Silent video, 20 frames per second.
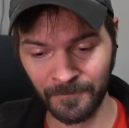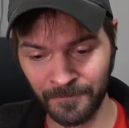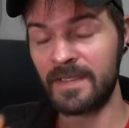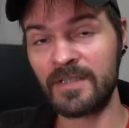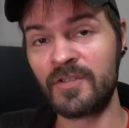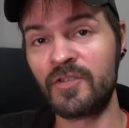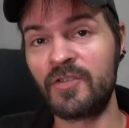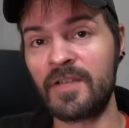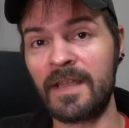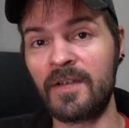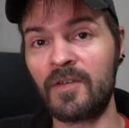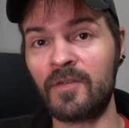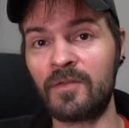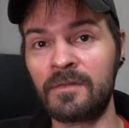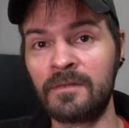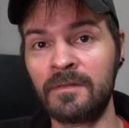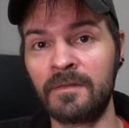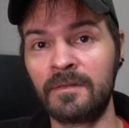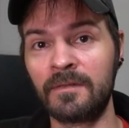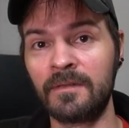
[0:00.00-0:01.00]
This
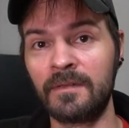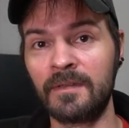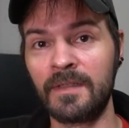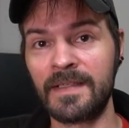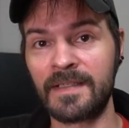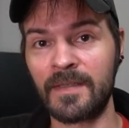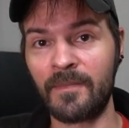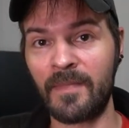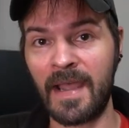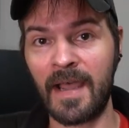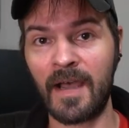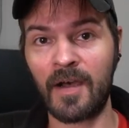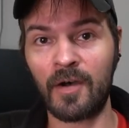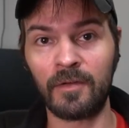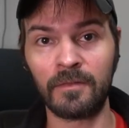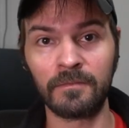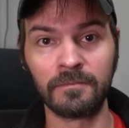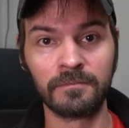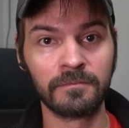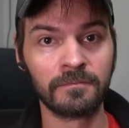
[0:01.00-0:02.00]
channel is
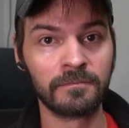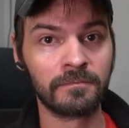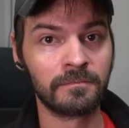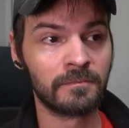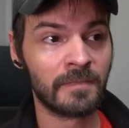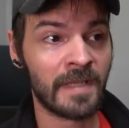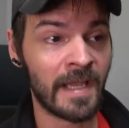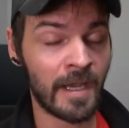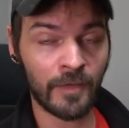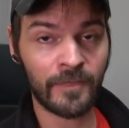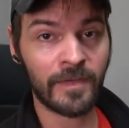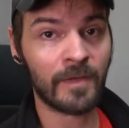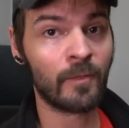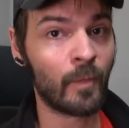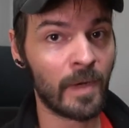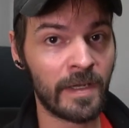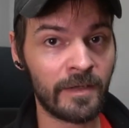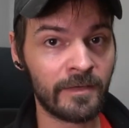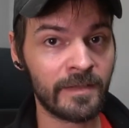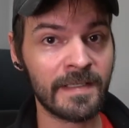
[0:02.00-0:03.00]
about health and
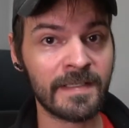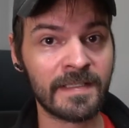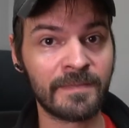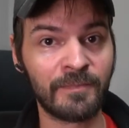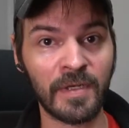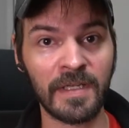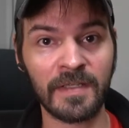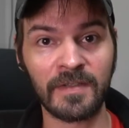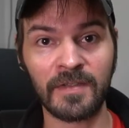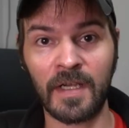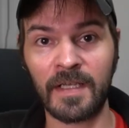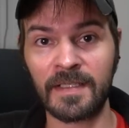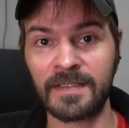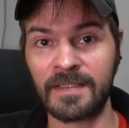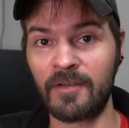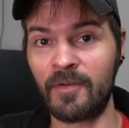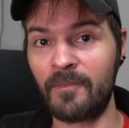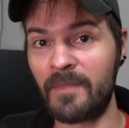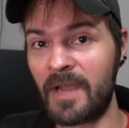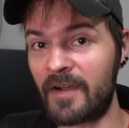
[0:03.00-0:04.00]
wellness, but it's
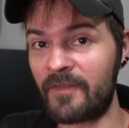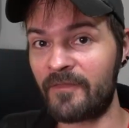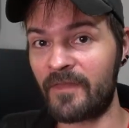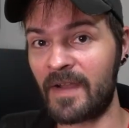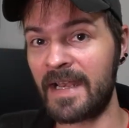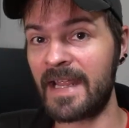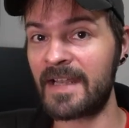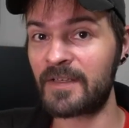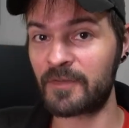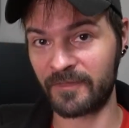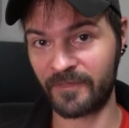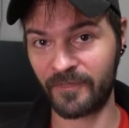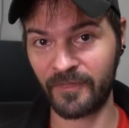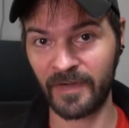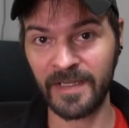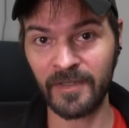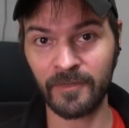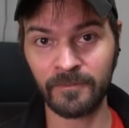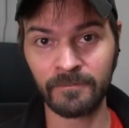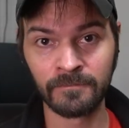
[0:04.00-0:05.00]
also about financial
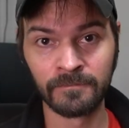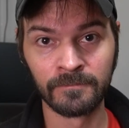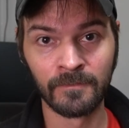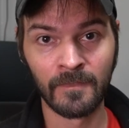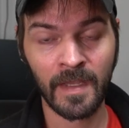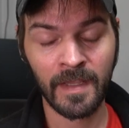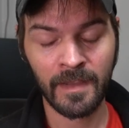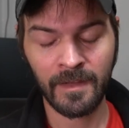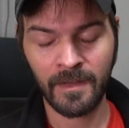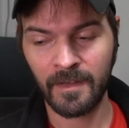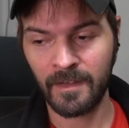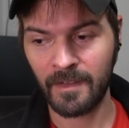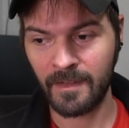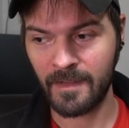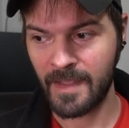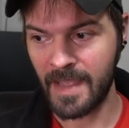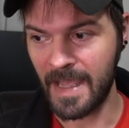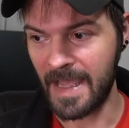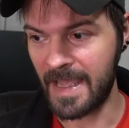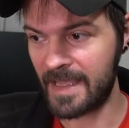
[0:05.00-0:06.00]
freedom.
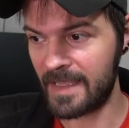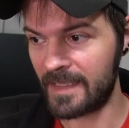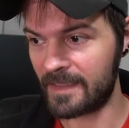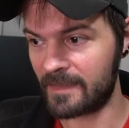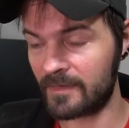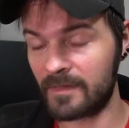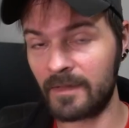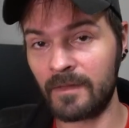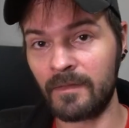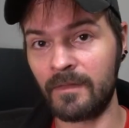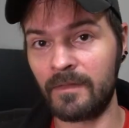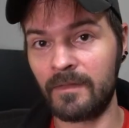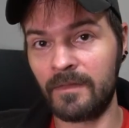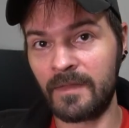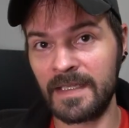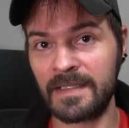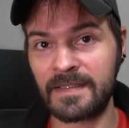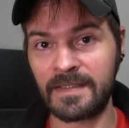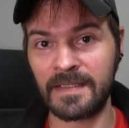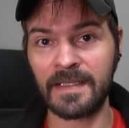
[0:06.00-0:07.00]
And
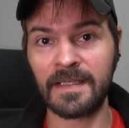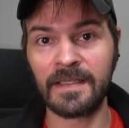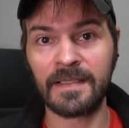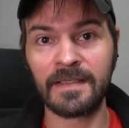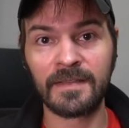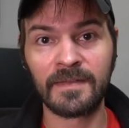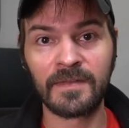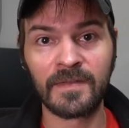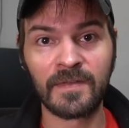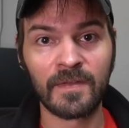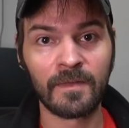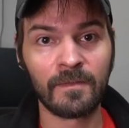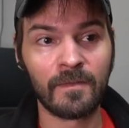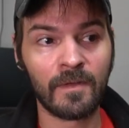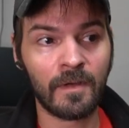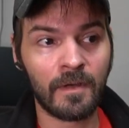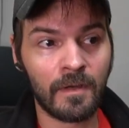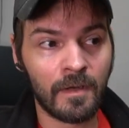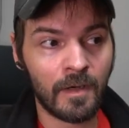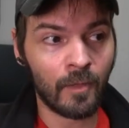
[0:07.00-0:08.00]
this is
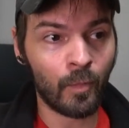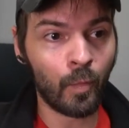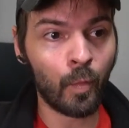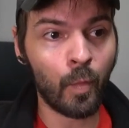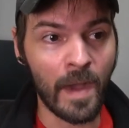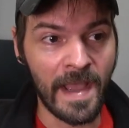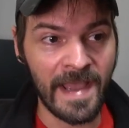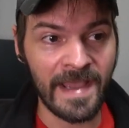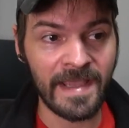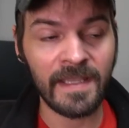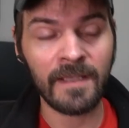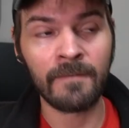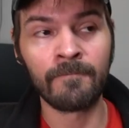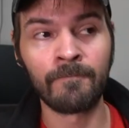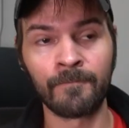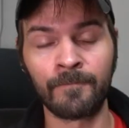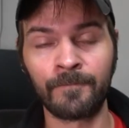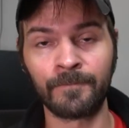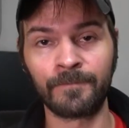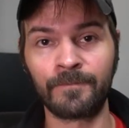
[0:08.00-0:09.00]
a way
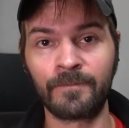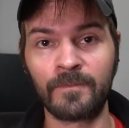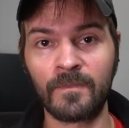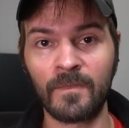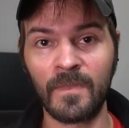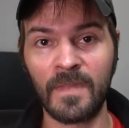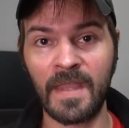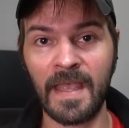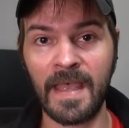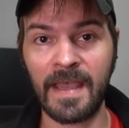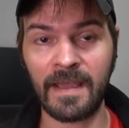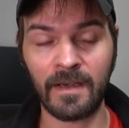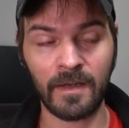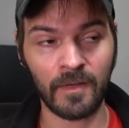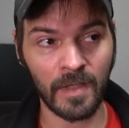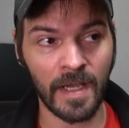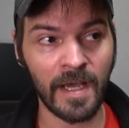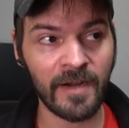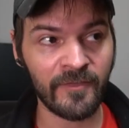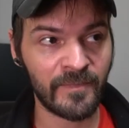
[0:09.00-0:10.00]
that a
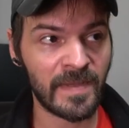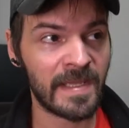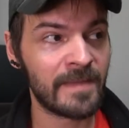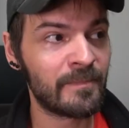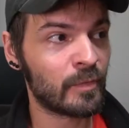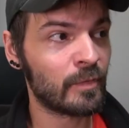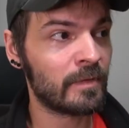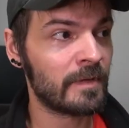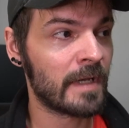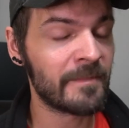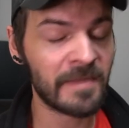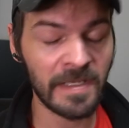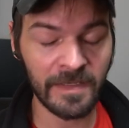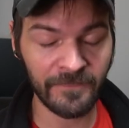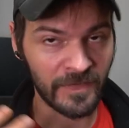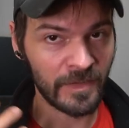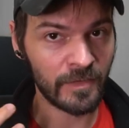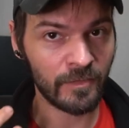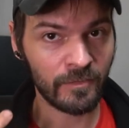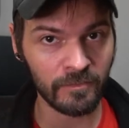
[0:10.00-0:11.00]
lot of people, I mean,
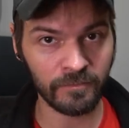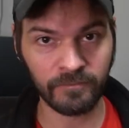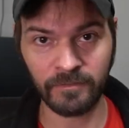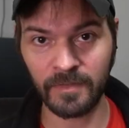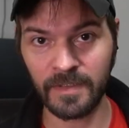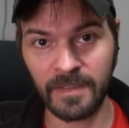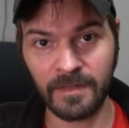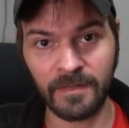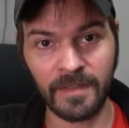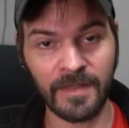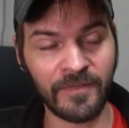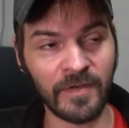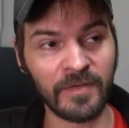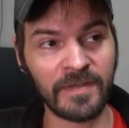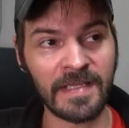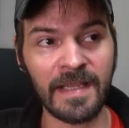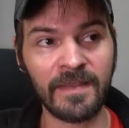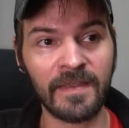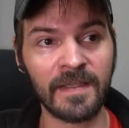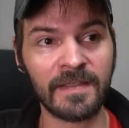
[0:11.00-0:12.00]
if you if you
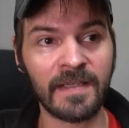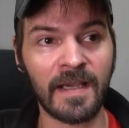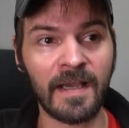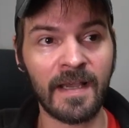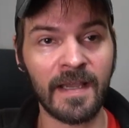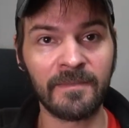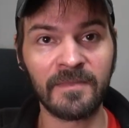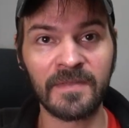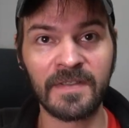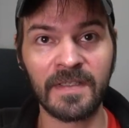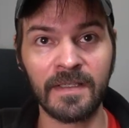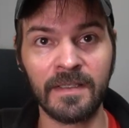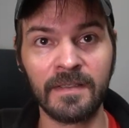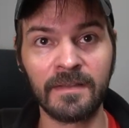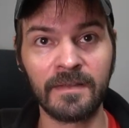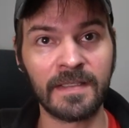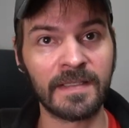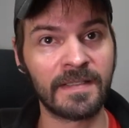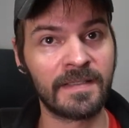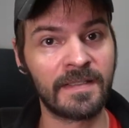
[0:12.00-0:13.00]
take the time to,
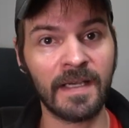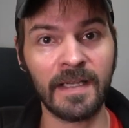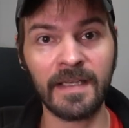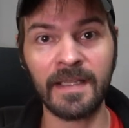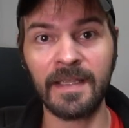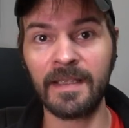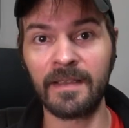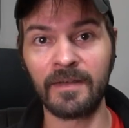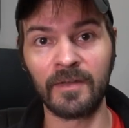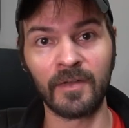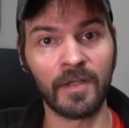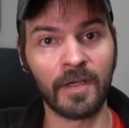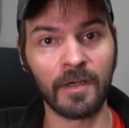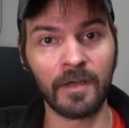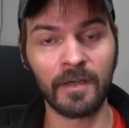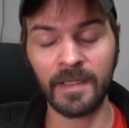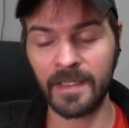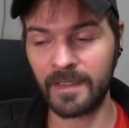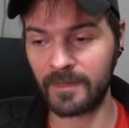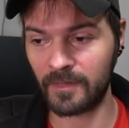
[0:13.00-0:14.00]
to study it and
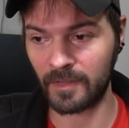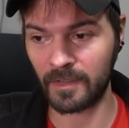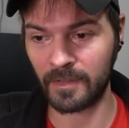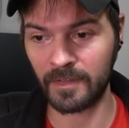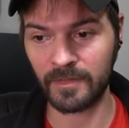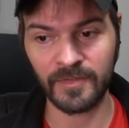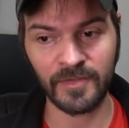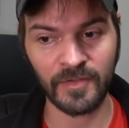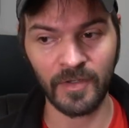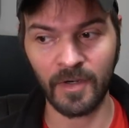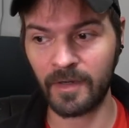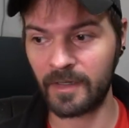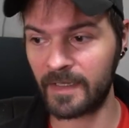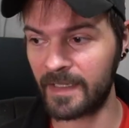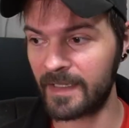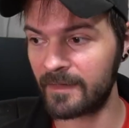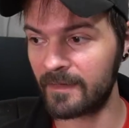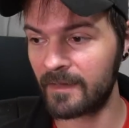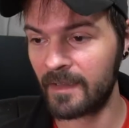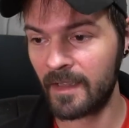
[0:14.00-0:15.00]
learn it and learn
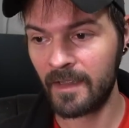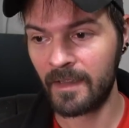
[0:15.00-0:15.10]
charting